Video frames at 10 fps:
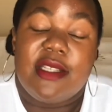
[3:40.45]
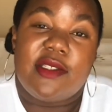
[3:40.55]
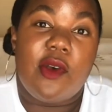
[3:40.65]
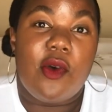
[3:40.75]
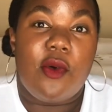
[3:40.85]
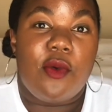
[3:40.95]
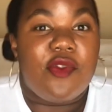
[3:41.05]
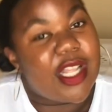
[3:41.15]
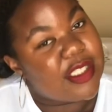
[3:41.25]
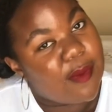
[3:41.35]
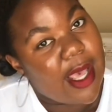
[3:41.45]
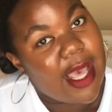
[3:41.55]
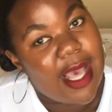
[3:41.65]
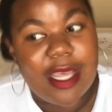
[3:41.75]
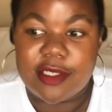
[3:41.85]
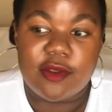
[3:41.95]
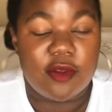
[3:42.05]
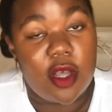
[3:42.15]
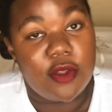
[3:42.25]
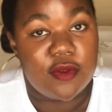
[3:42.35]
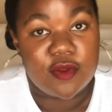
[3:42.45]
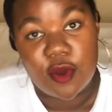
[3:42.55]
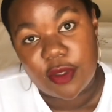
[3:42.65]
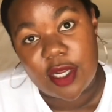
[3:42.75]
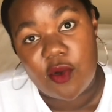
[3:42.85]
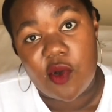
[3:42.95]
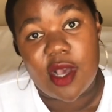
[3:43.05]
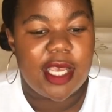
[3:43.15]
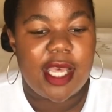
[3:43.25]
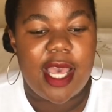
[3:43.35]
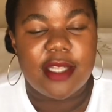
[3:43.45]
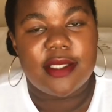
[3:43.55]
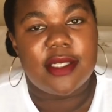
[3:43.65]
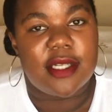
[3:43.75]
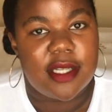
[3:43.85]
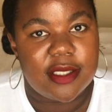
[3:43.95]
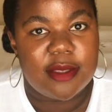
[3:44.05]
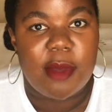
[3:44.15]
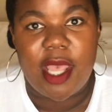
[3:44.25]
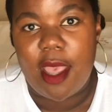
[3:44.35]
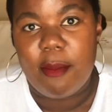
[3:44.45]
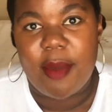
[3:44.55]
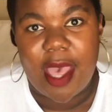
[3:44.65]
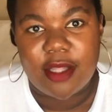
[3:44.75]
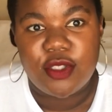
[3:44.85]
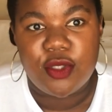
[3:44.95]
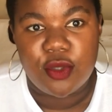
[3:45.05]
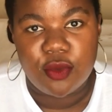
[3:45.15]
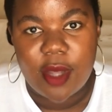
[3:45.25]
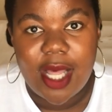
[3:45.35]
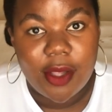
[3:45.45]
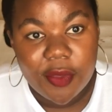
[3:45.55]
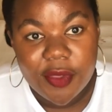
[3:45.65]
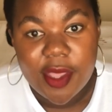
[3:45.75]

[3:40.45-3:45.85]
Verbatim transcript: So that's why I do not use coconut oil. Like I had to nurse my hair back to health.